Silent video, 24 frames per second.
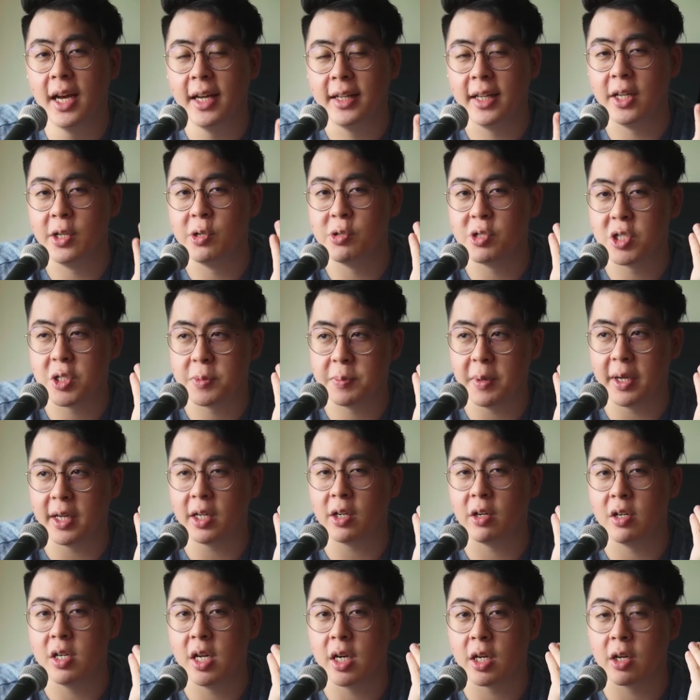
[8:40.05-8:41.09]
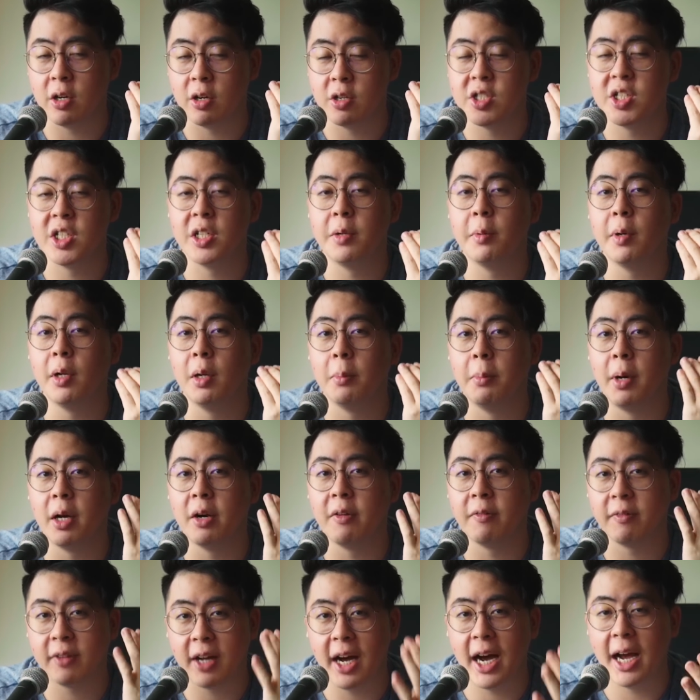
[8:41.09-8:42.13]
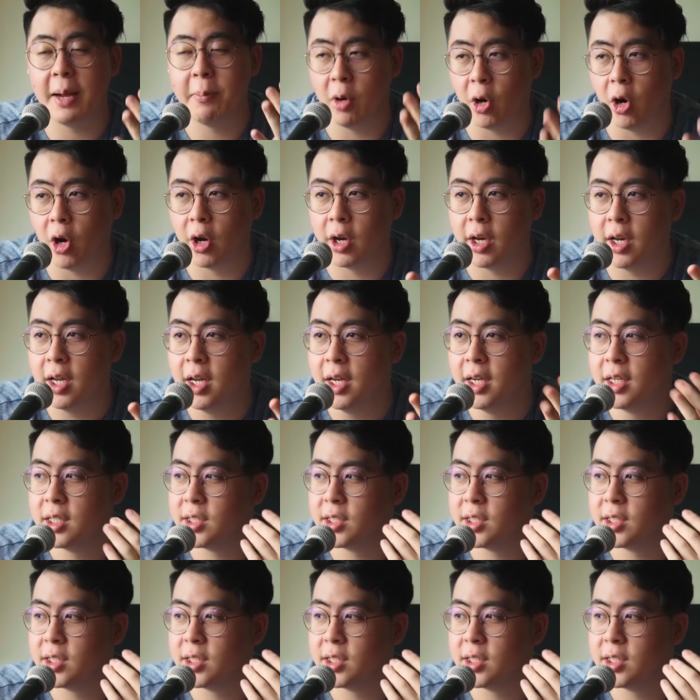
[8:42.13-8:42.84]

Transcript: that you spend a considerable amount of time on.